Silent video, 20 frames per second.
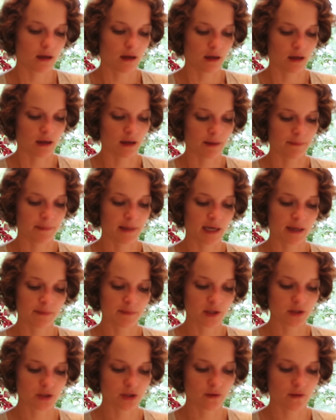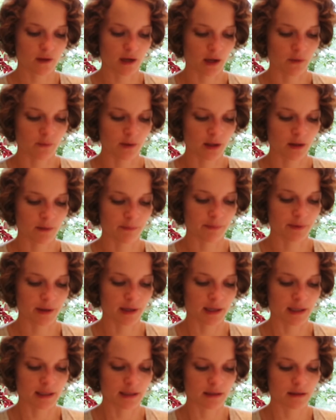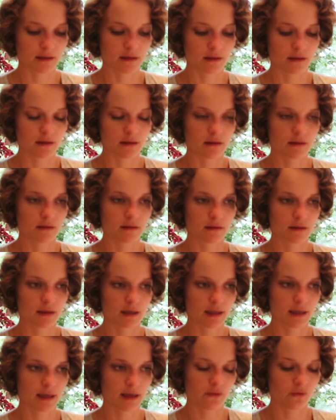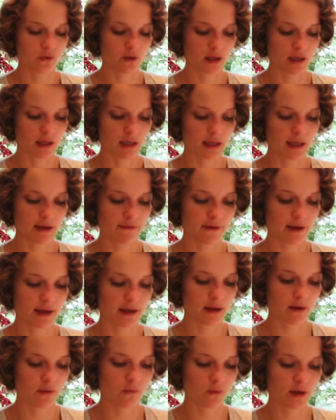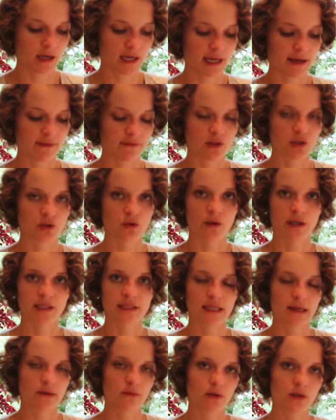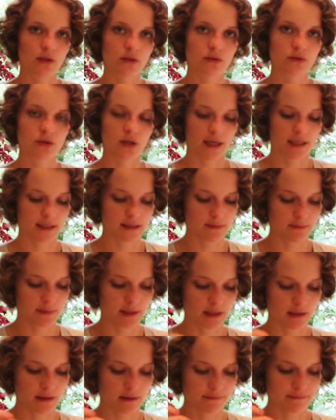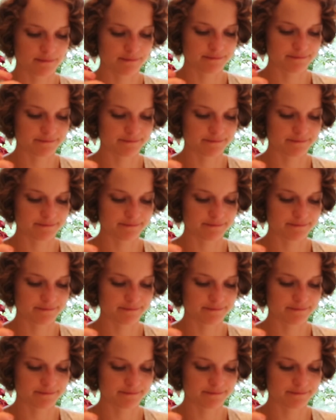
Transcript: And I'm not sure that I will, but I think when I have the choice, I will try to be